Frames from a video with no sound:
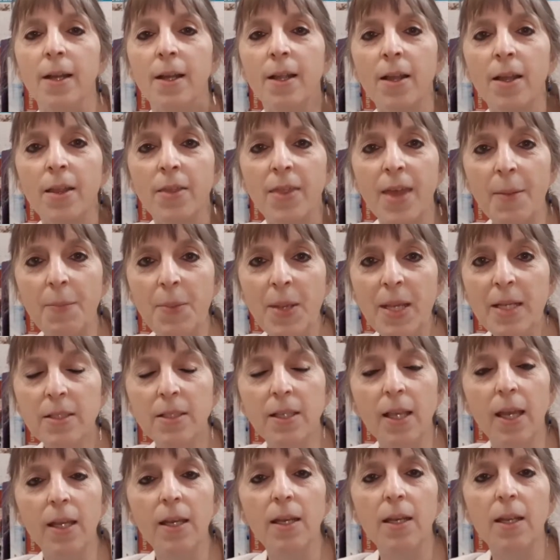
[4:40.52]
That being
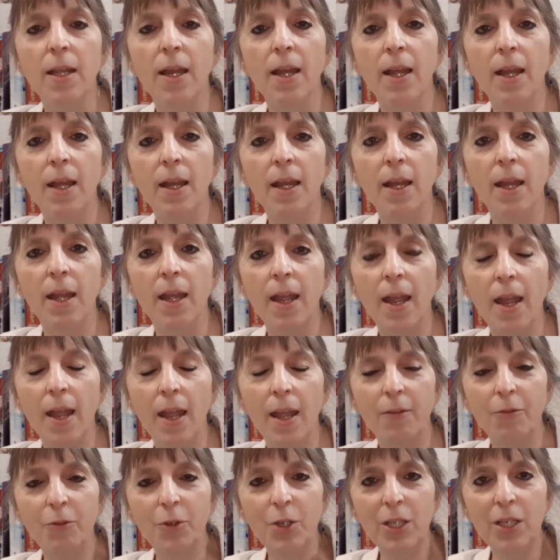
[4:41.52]
said,
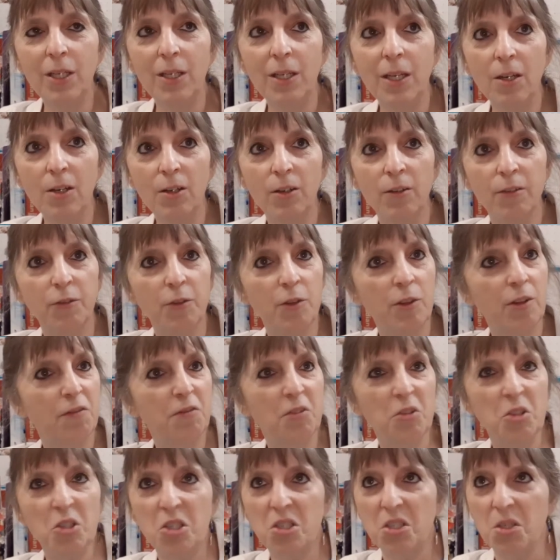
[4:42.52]
every year for the
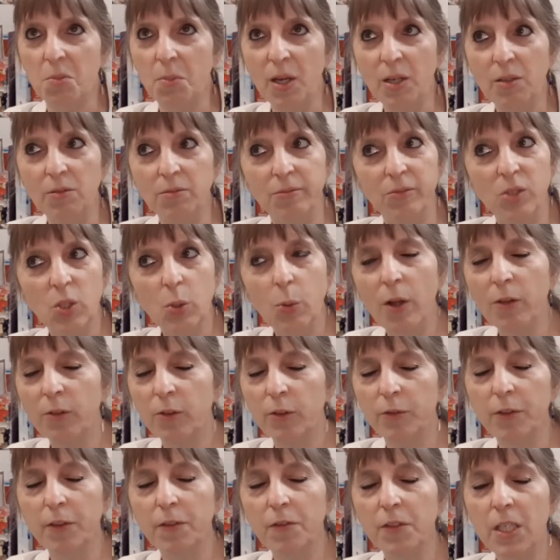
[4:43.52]
first about 12 or
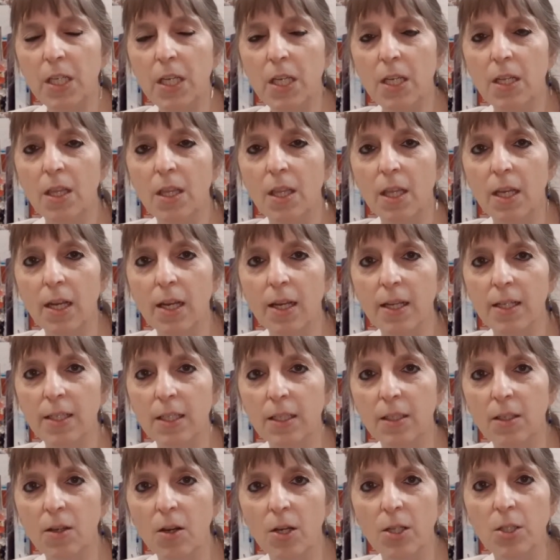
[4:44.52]
15 that I
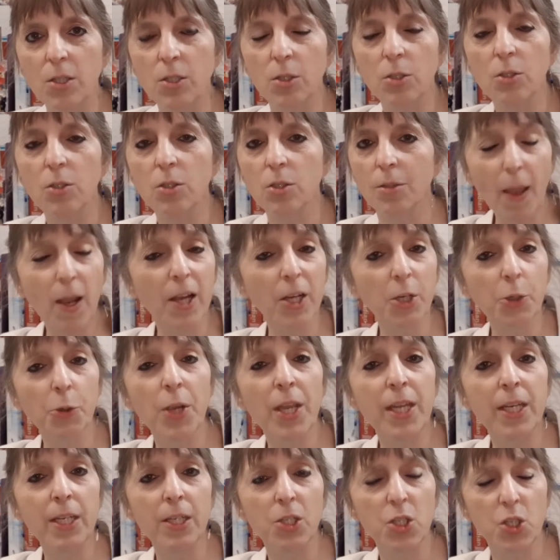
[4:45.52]
did concerts, I
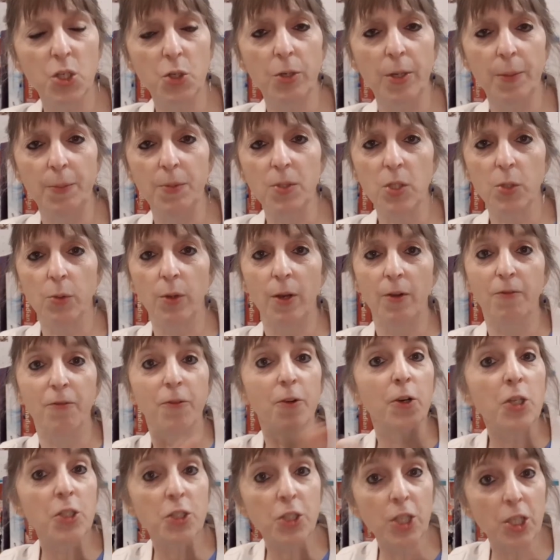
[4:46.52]
created a script. So at
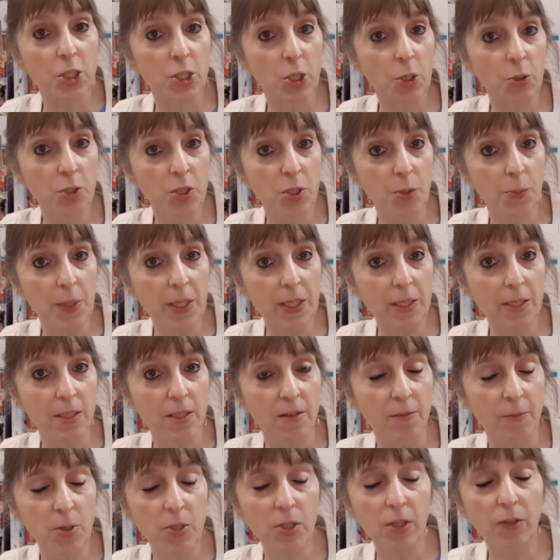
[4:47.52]
first I chose the pieces
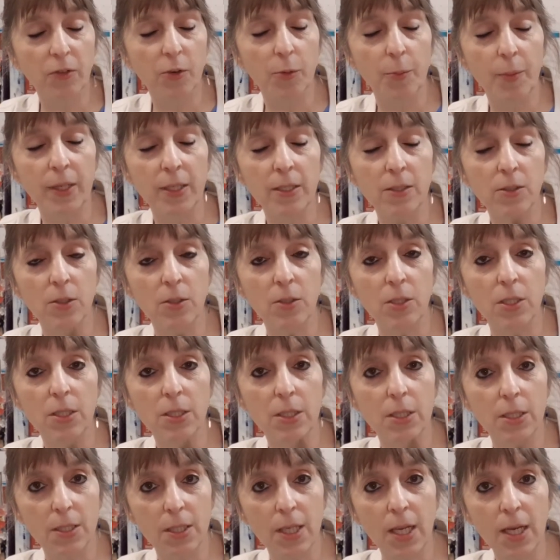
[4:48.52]
of music for my students
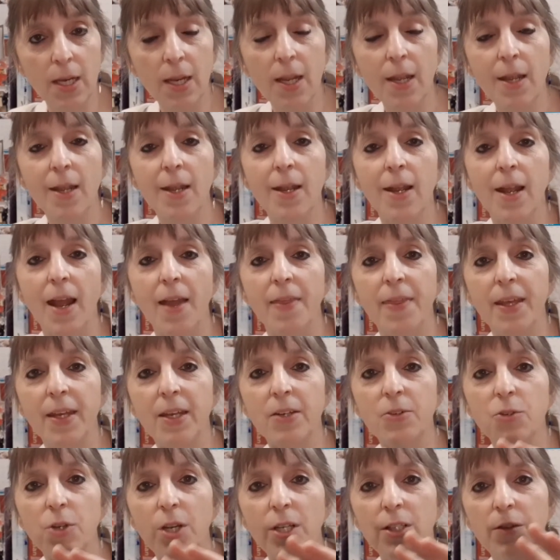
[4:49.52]
to sing, and then
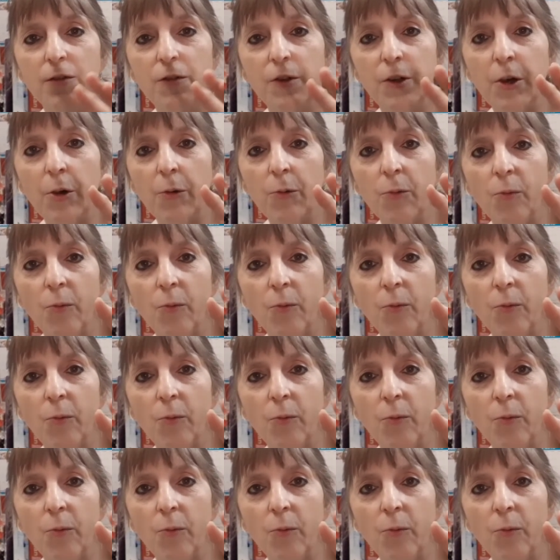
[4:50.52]
I tried to figure